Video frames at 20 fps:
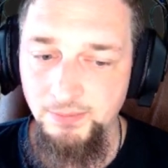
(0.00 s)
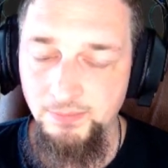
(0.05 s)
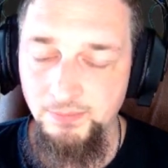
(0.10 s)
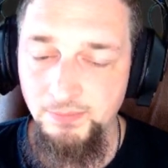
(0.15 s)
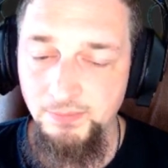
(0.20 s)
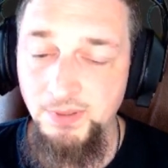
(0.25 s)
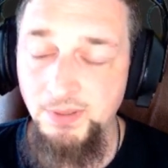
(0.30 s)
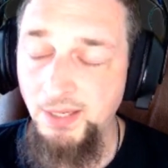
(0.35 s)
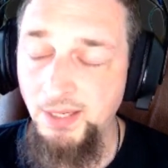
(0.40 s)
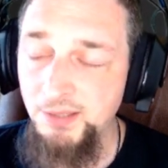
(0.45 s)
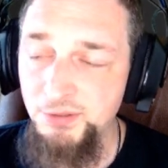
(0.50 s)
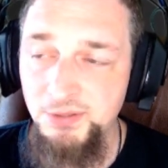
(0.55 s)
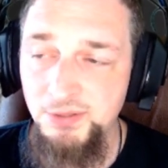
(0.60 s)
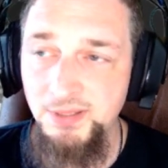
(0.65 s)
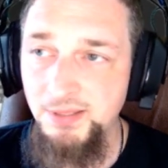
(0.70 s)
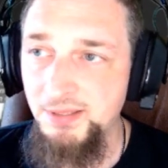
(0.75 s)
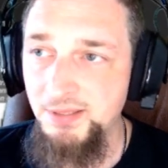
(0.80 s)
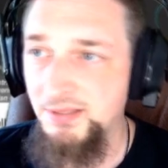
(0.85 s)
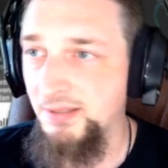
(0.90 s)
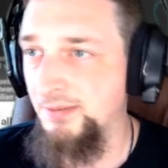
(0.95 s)
actually it
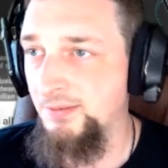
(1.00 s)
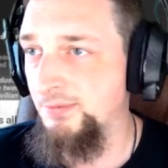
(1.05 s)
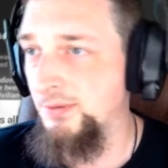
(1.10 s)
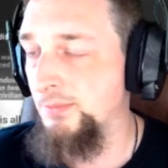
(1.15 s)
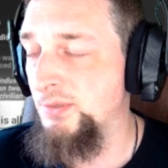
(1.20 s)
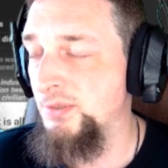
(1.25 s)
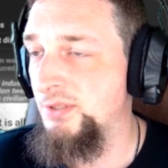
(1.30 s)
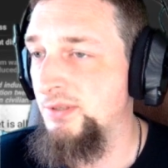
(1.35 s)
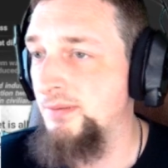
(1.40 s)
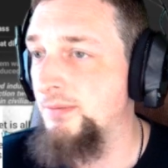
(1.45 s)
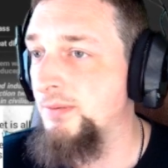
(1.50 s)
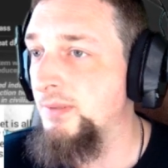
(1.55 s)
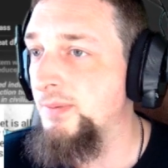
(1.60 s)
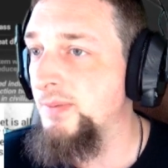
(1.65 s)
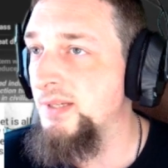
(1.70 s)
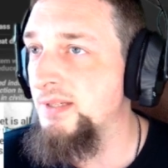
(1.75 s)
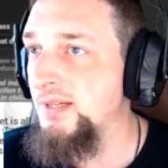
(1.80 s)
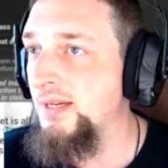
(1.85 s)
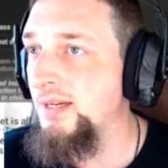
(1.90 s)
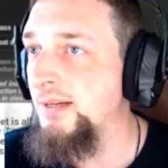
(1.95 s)
is like Front Mission. What am I
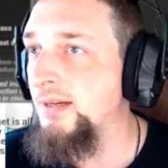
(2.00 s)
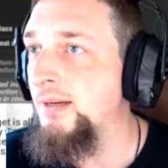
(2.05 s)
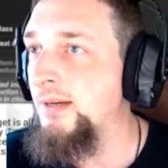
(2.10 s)
saying?